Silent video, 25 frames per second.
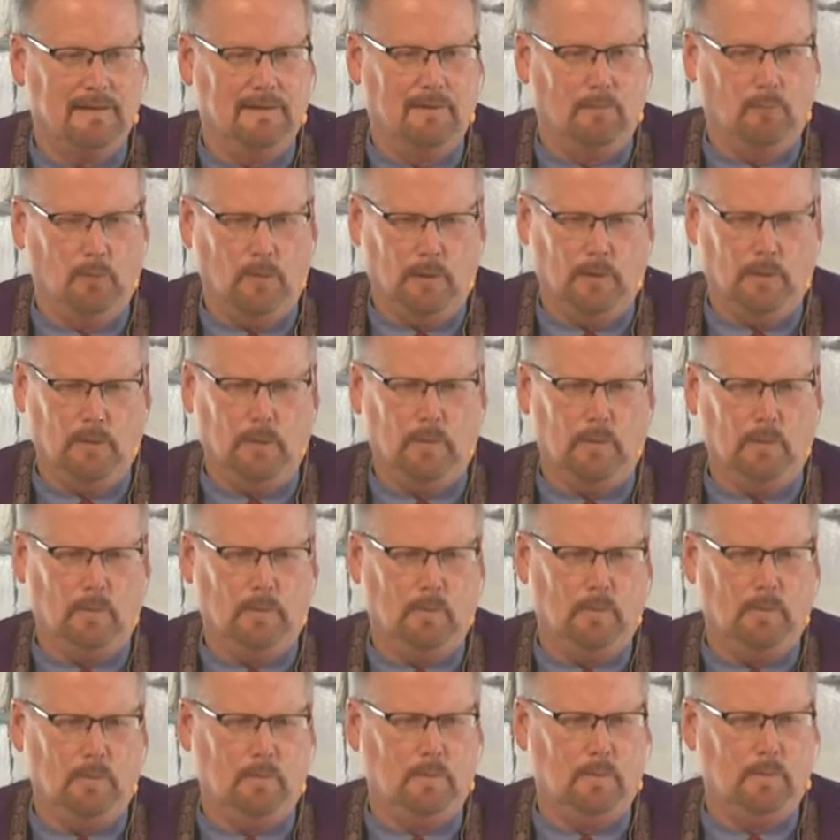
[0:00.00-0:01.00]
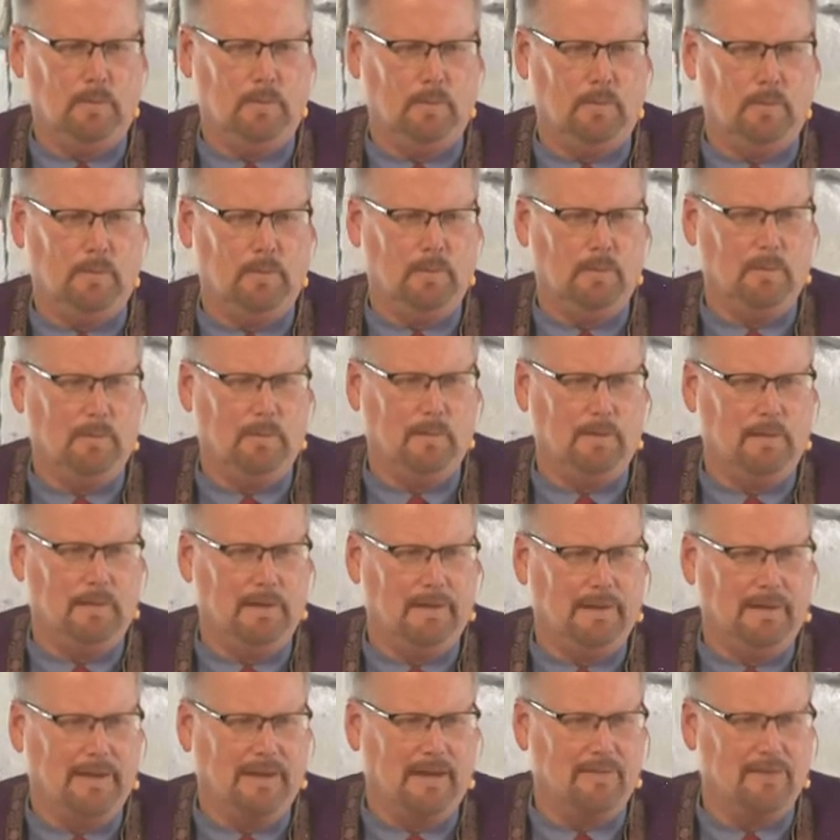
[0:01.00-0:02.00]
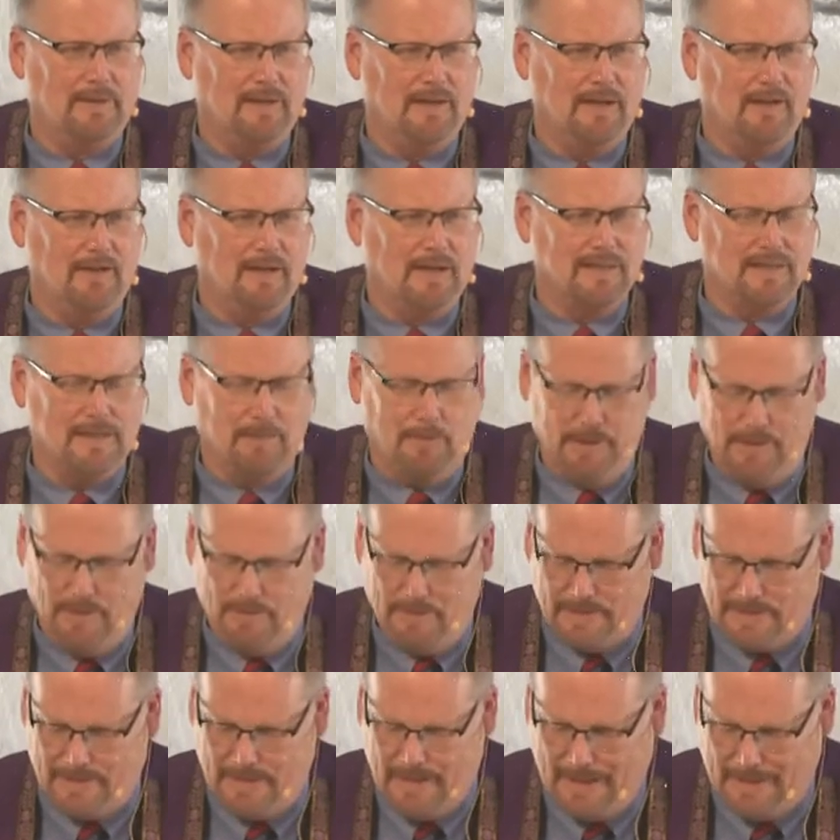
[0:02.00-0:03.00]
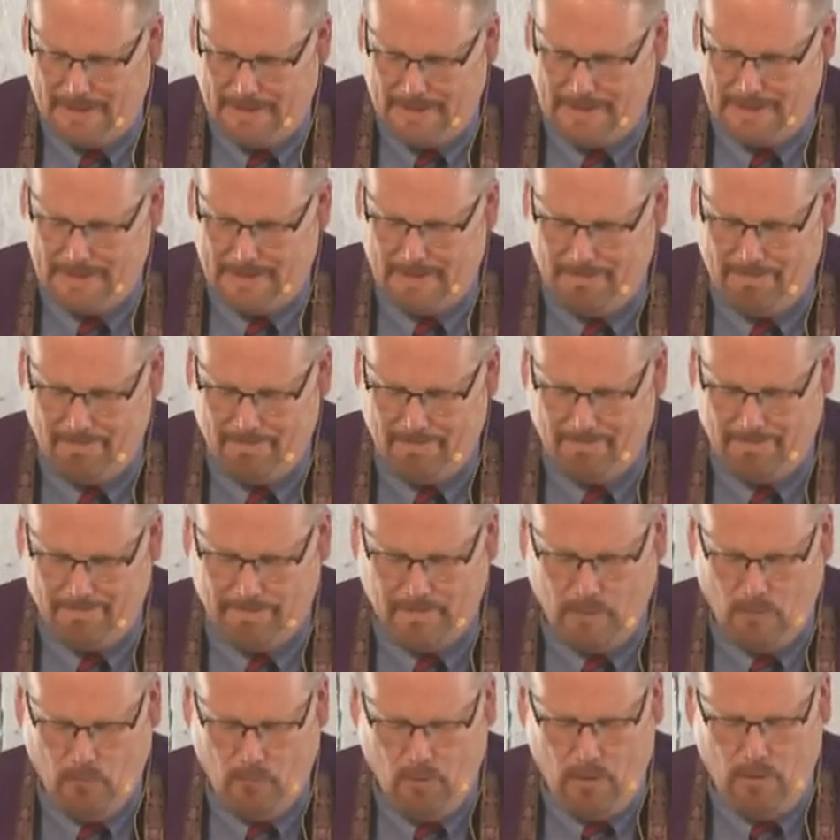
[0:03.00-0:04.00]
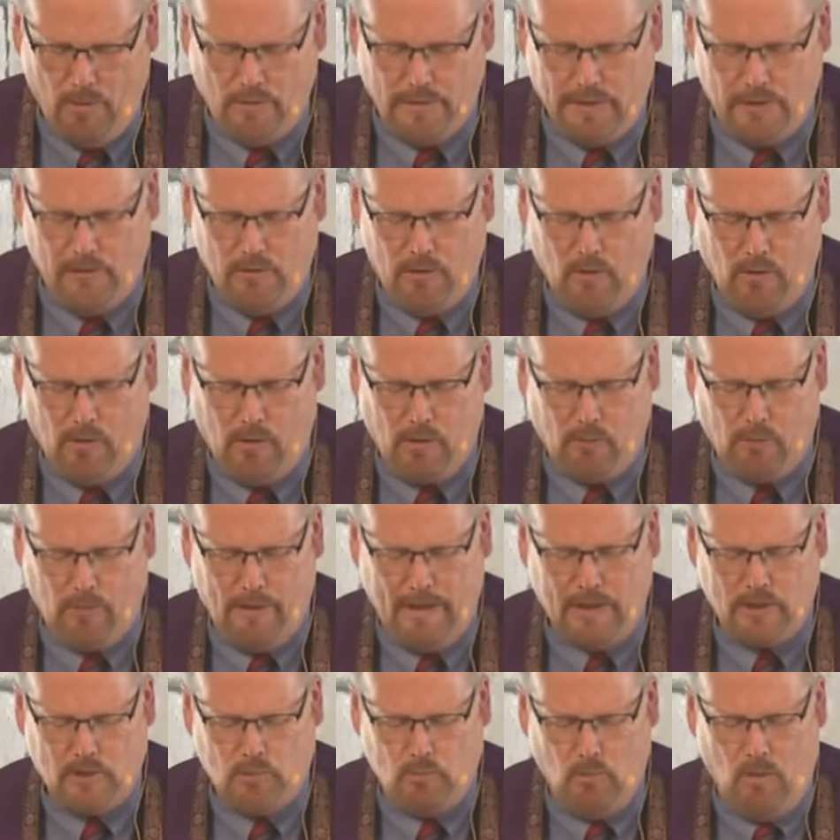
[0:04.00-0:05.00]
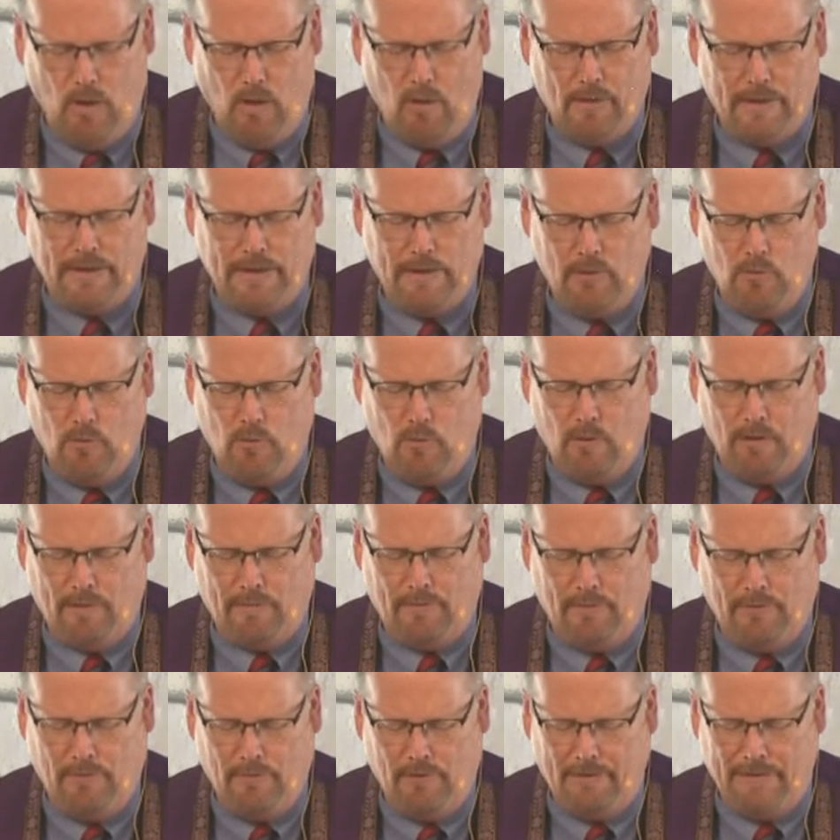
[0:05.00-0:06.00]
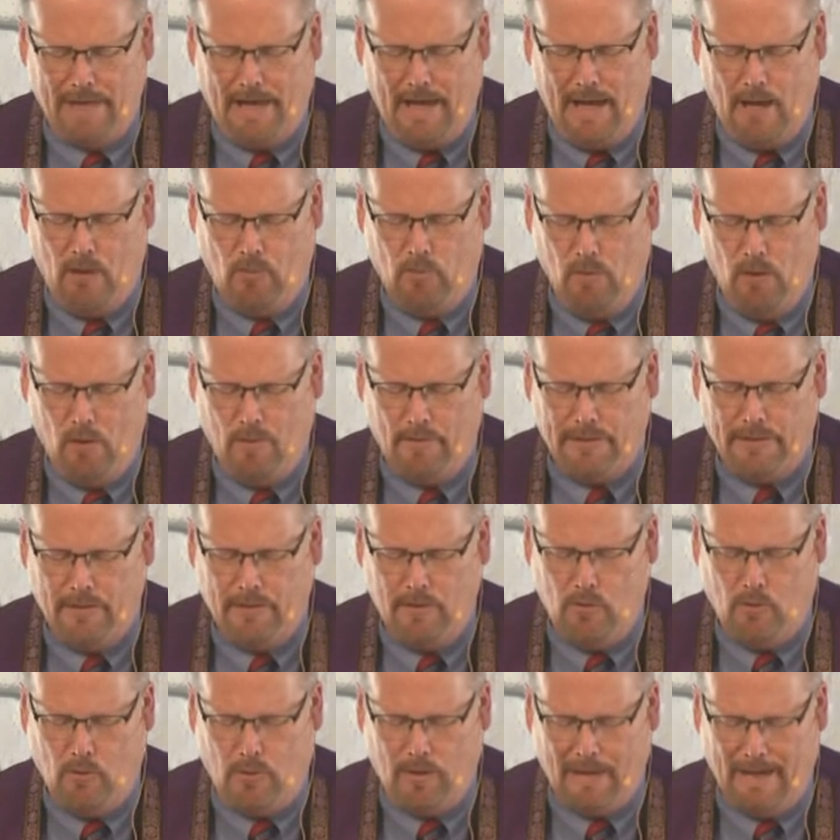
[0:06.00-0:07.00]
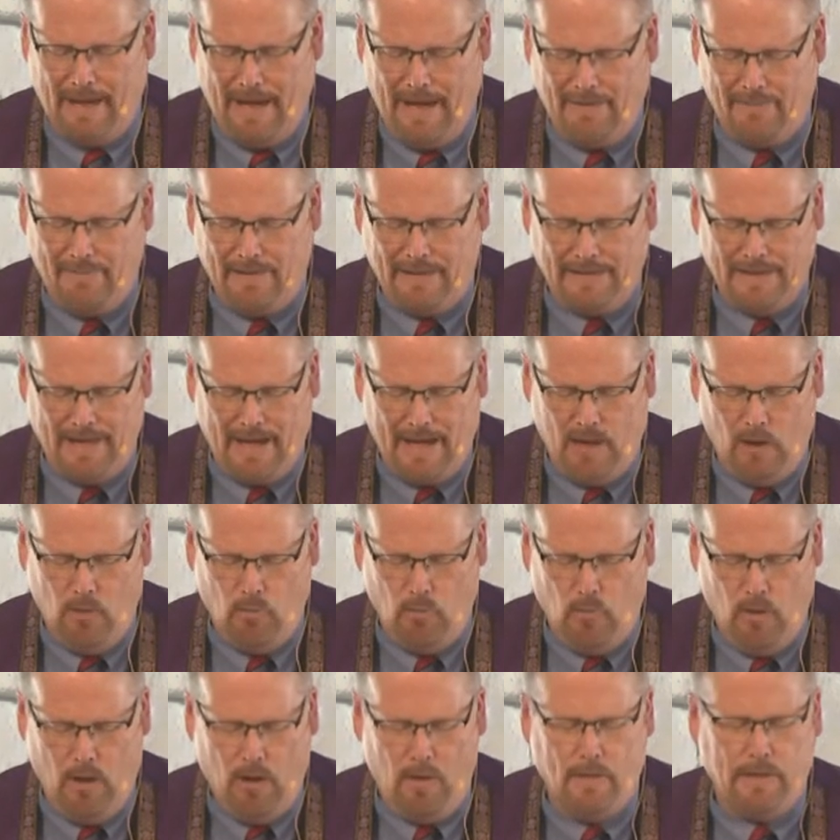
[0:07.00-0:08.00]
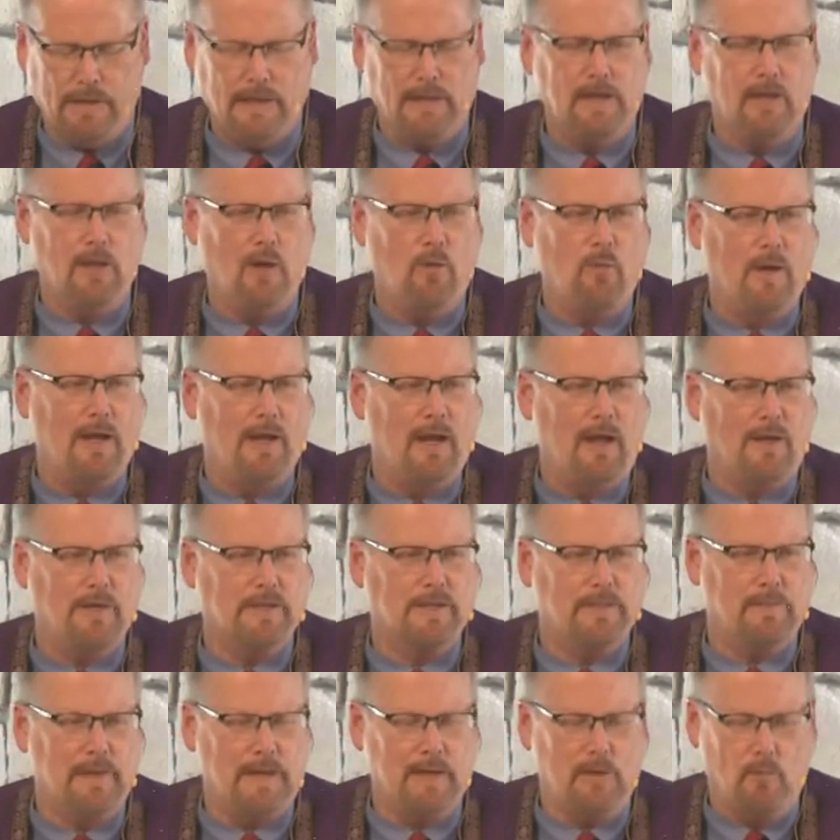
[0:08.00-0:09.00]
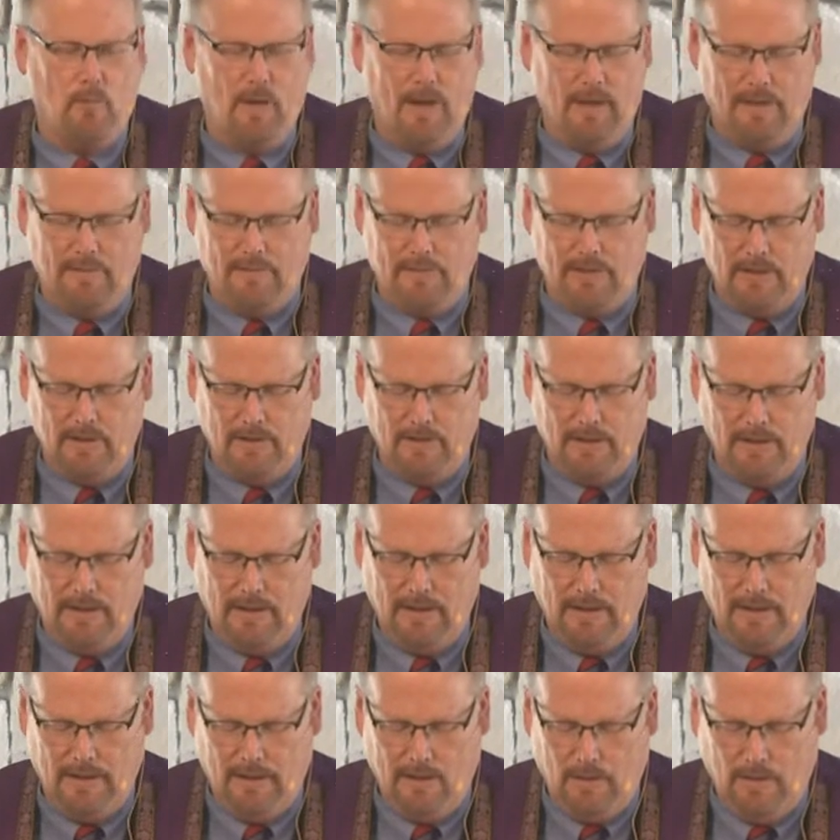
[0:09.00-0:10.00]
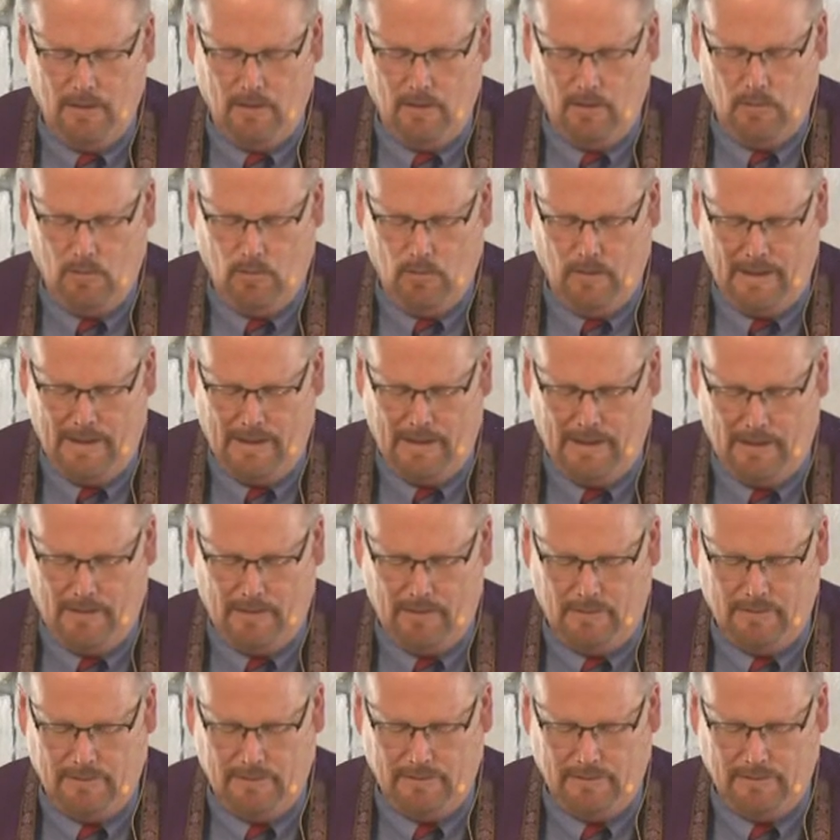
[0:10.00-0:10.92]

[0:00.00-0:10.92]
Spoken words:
Woe, after hearing some of those things. Woe to you who are rich. Woe to you who are full now. Woe to you who are laughing now. Woe to you when all speak well of you. Wow.